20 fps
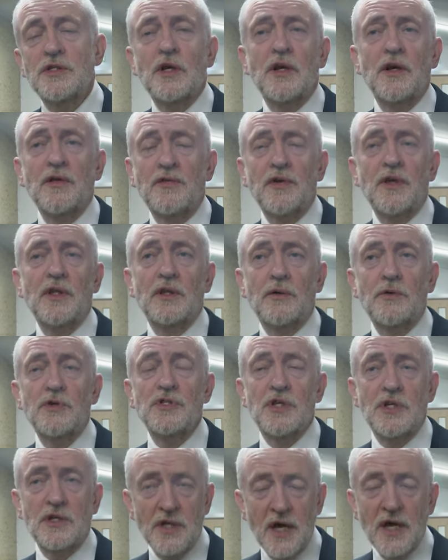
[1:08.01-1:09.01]
then I think there
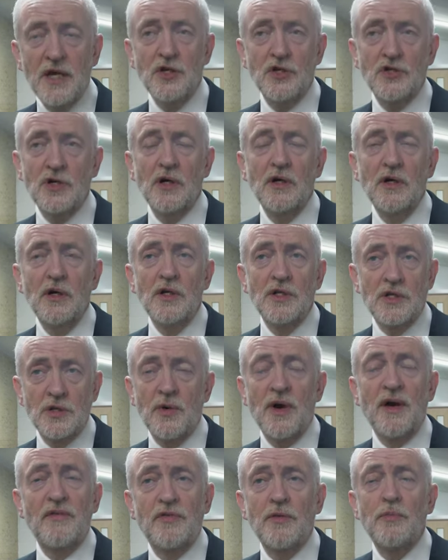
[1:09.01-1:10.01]
is a danger to
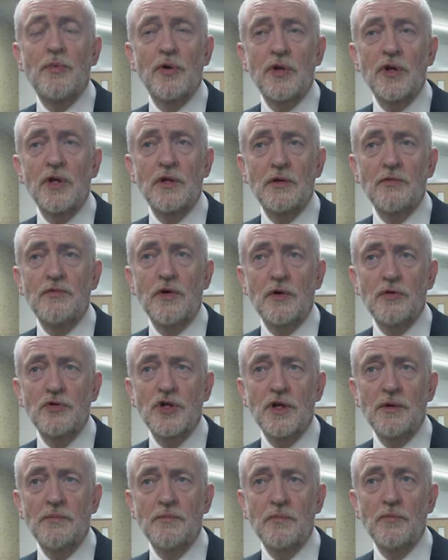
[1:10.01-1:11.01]
everybody in the
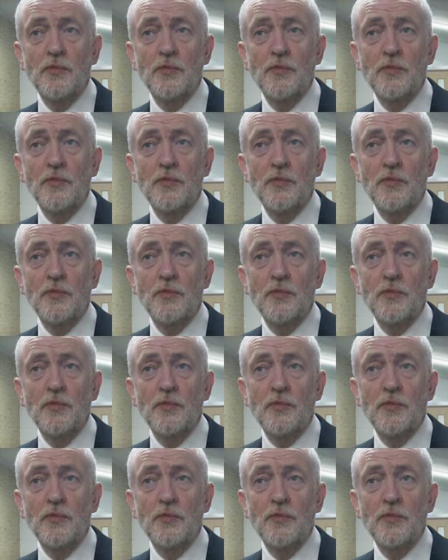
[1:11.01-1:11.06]
future.